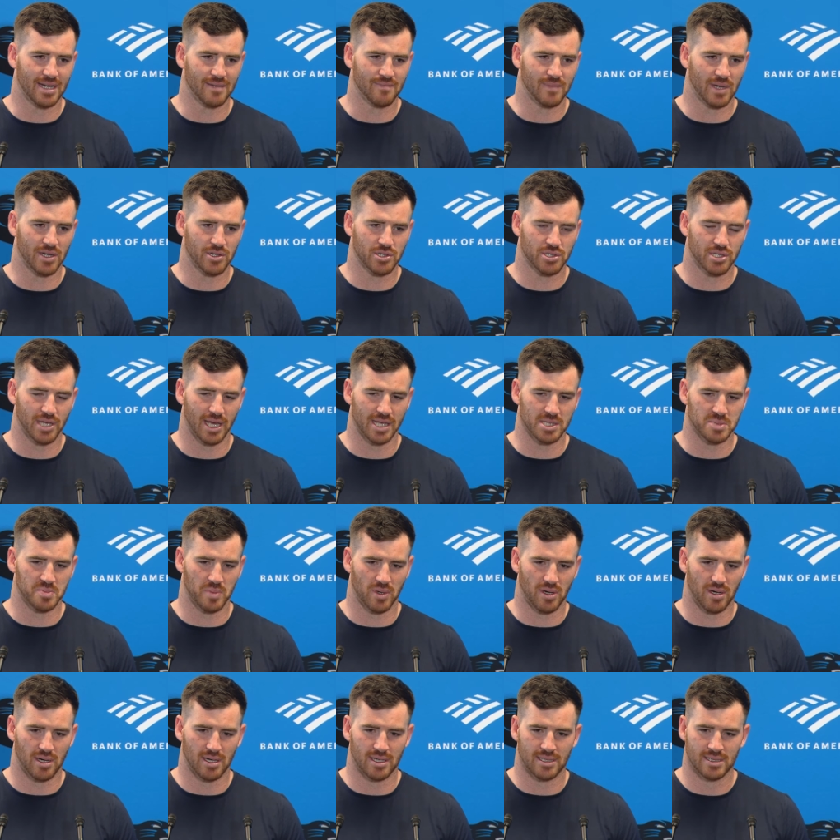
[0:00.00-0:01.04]
understands
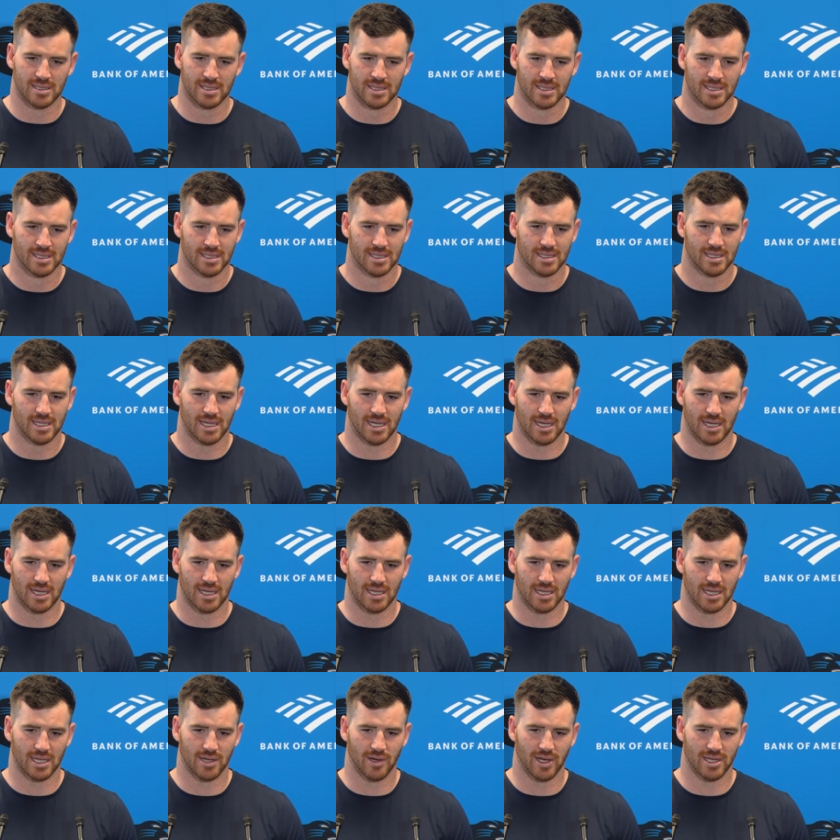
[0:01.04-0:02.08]
ball,
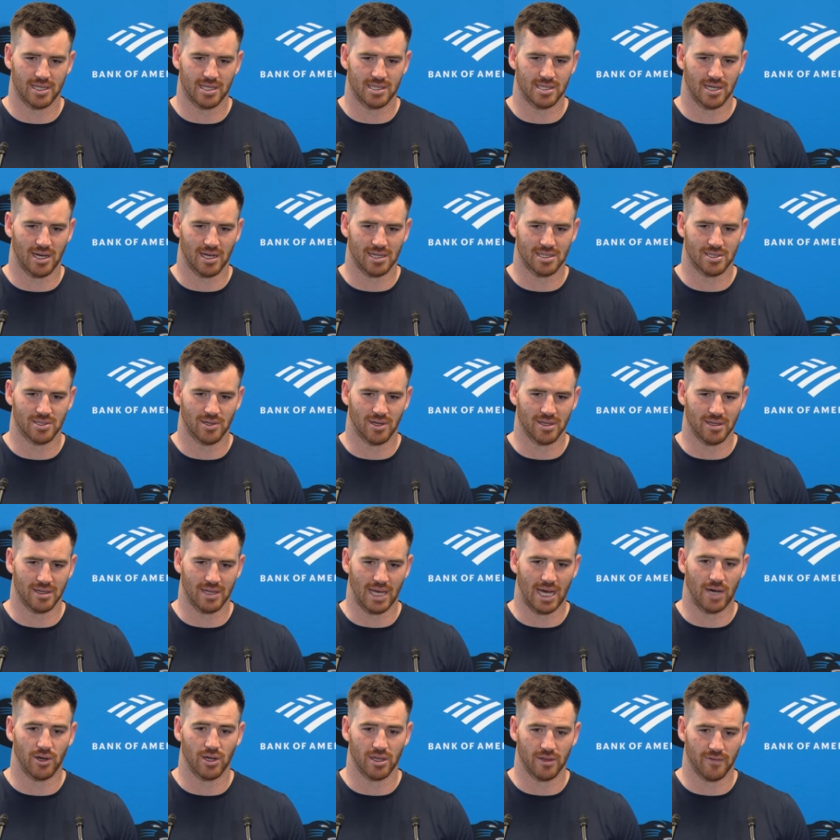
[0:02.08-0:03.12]
great to talk to
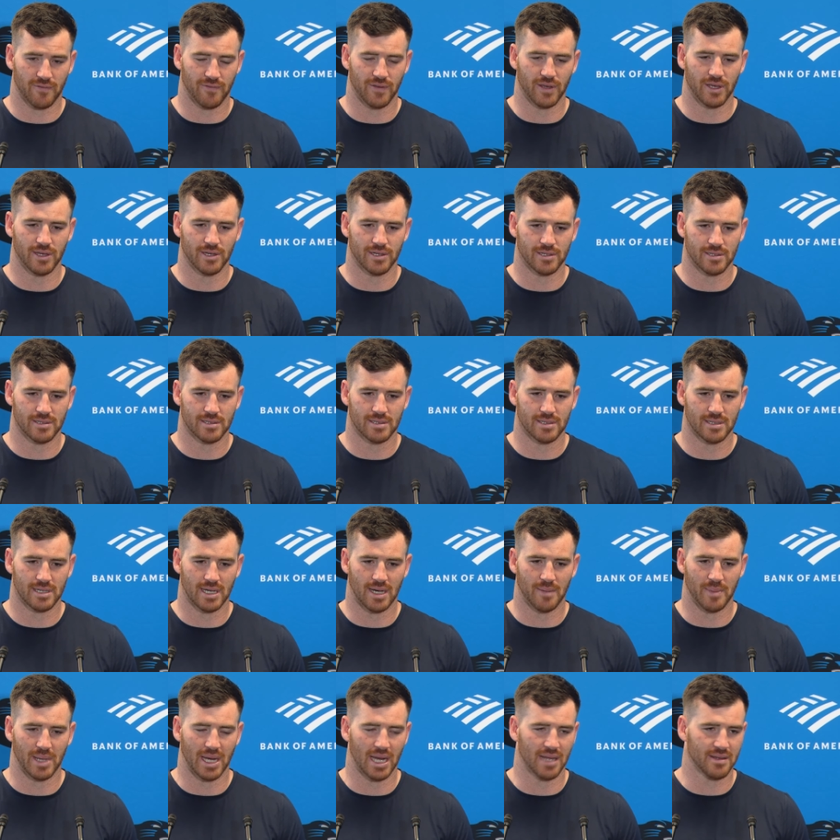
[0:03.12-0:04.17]
out on the field
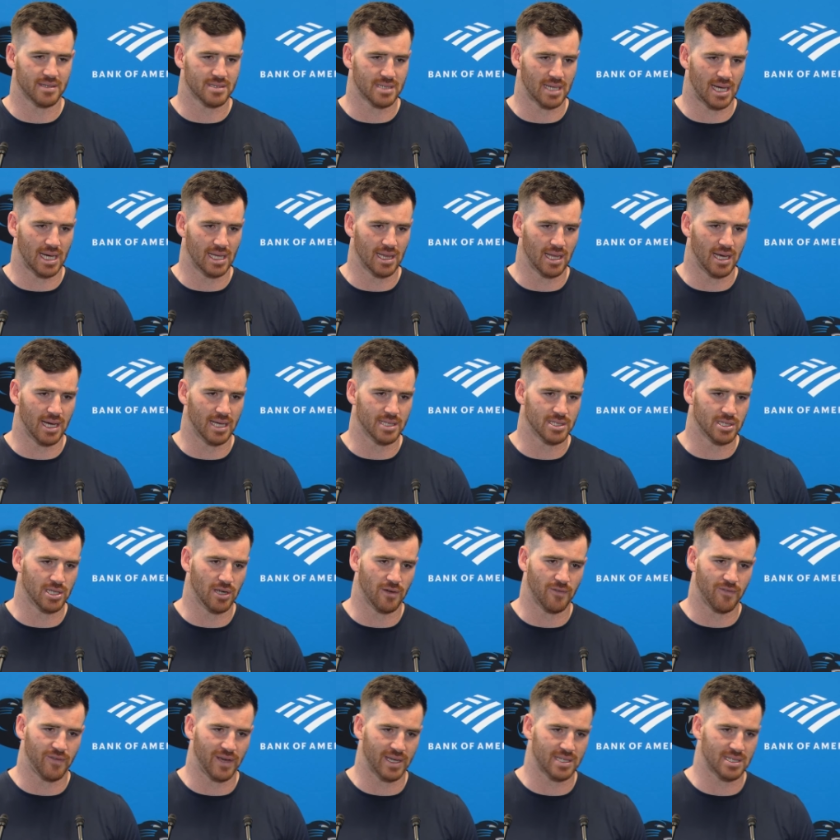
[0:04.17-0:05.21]
and on the sidelines, you know,
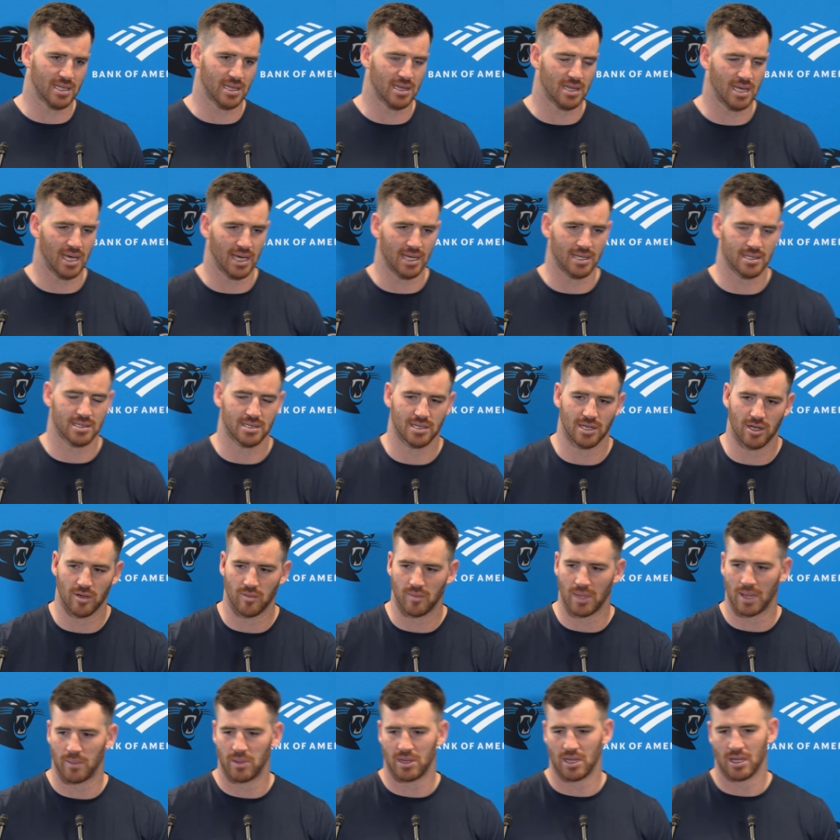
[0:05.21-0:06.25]
fixing things, you know,
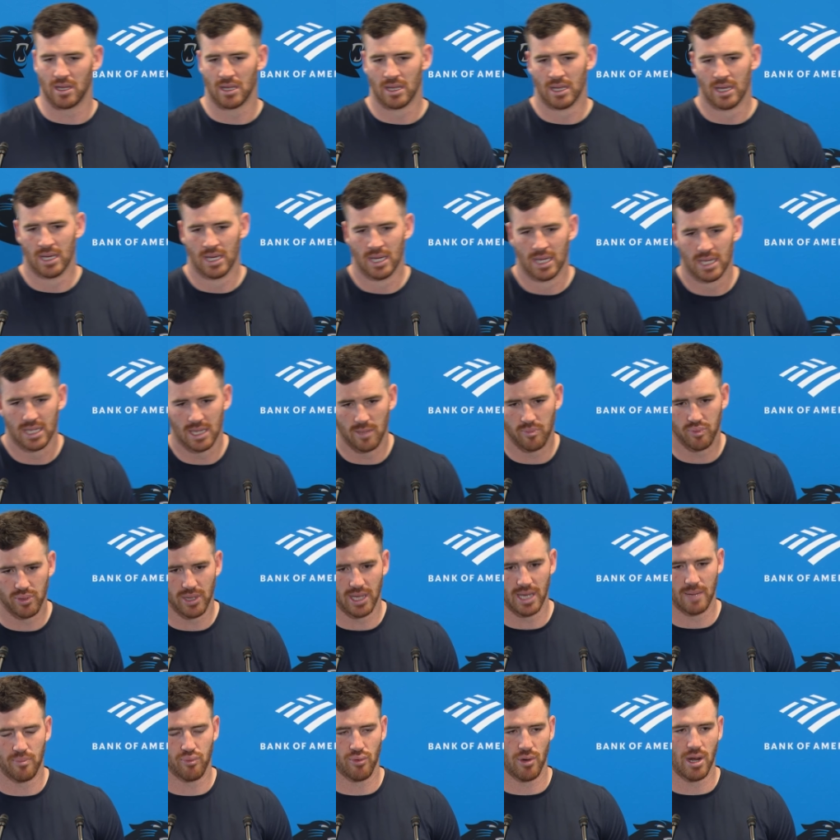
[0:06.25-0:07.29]
maybe the
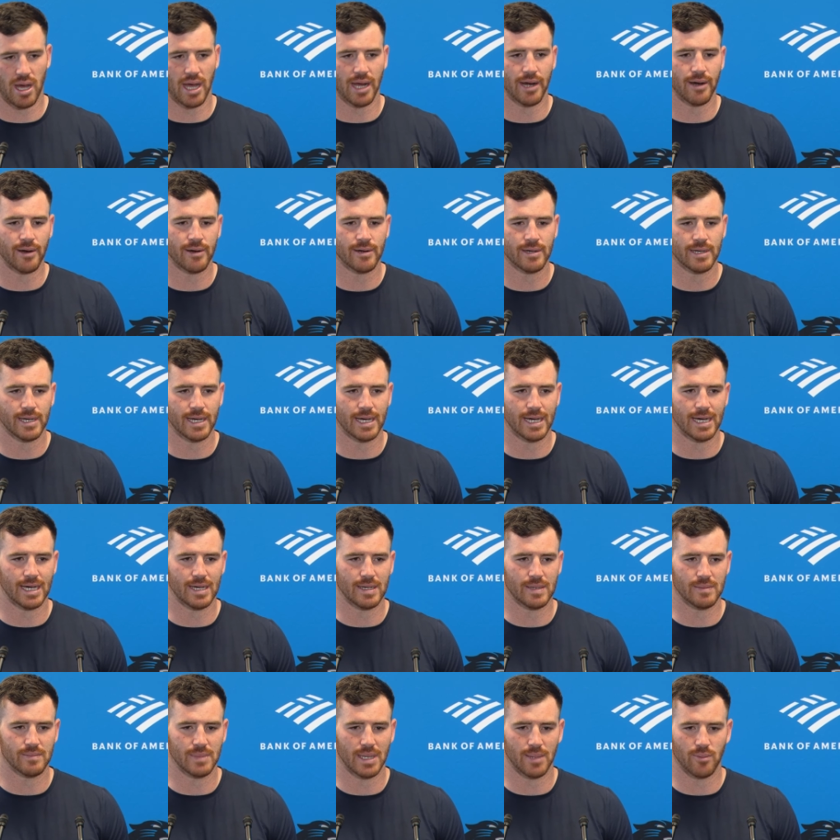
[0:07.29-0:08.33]
play
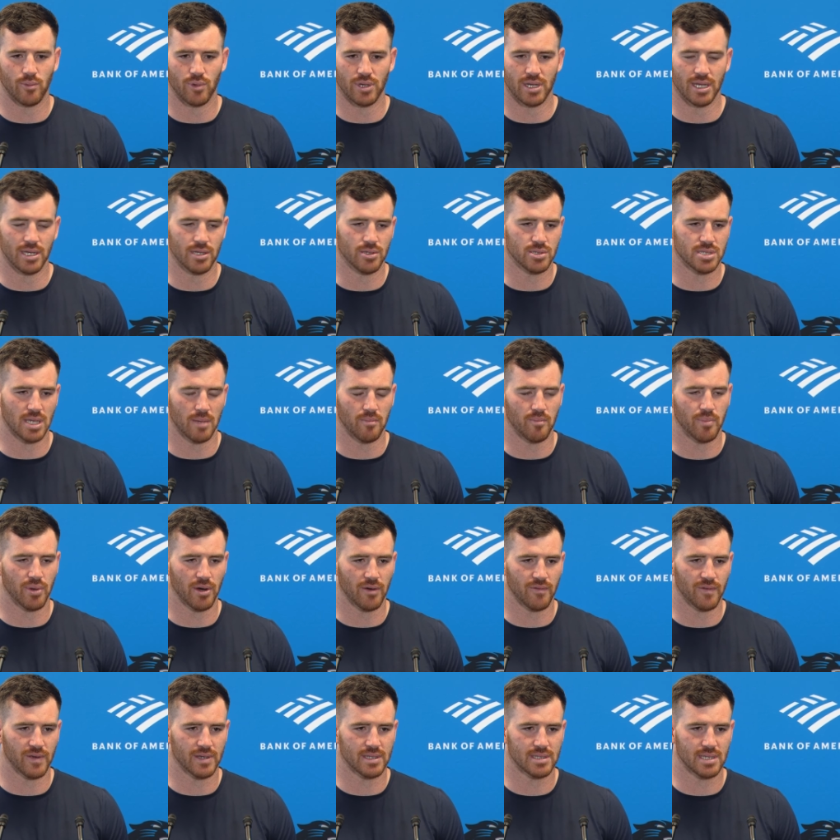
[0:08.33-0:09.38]
prior, maybe we didn't do something
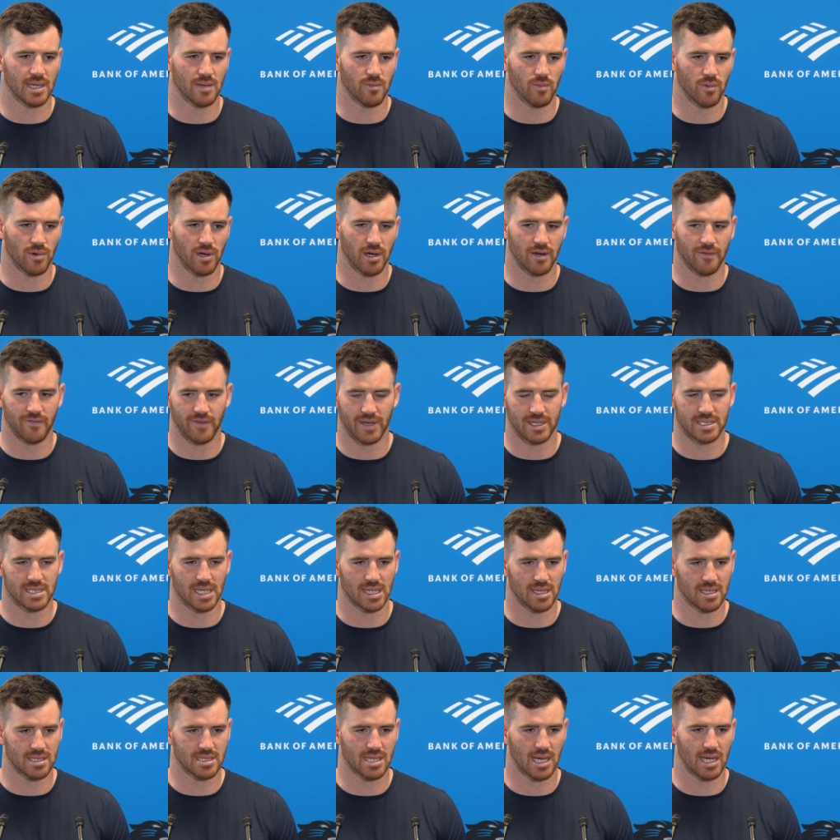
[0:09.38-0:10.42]
perfect and we're going to fix
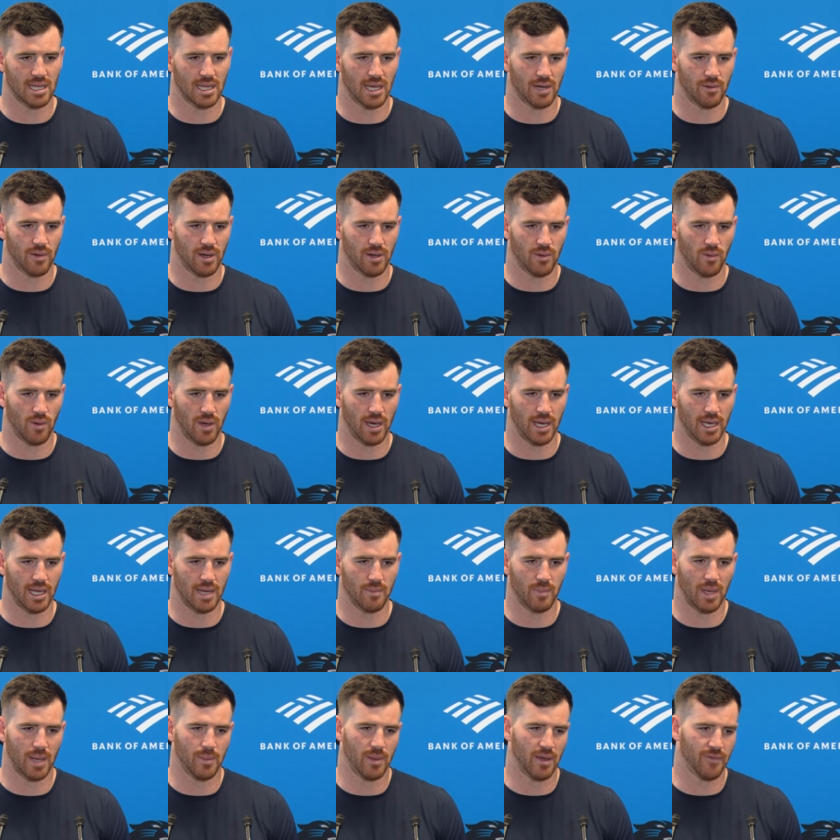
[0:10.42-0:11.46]
on the sideline right away.
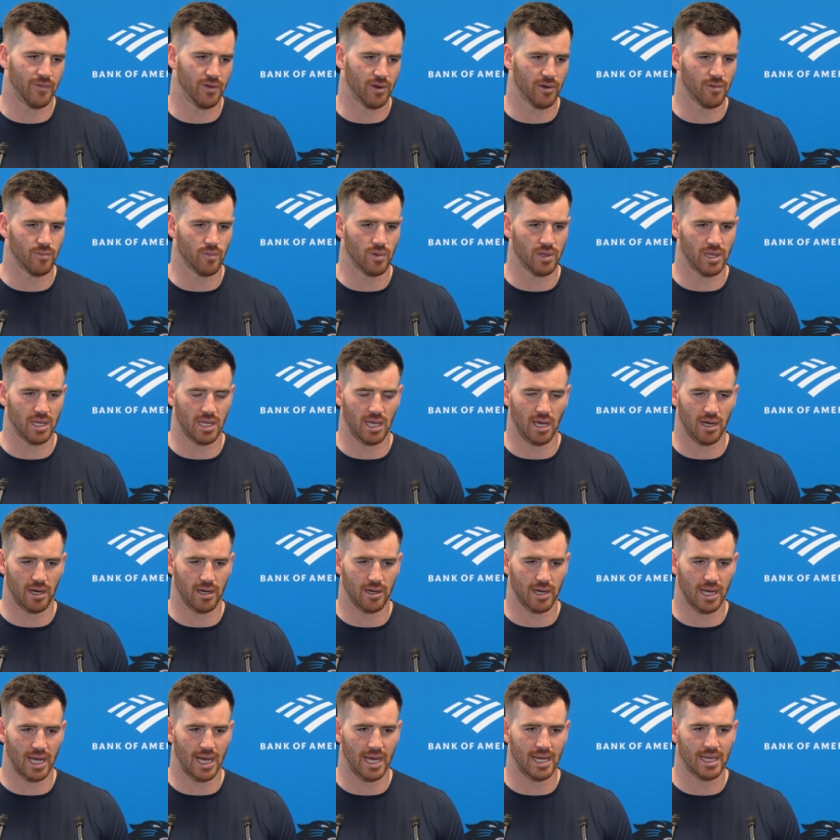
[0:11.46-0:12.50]
And maybe if you're with a younger
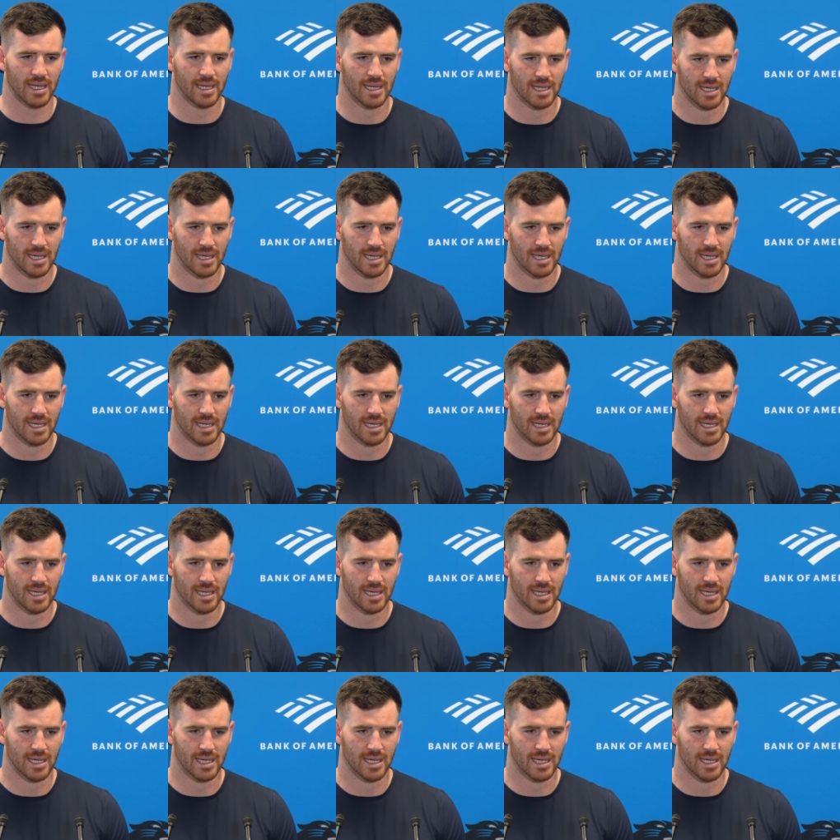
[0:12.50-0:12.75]
guy,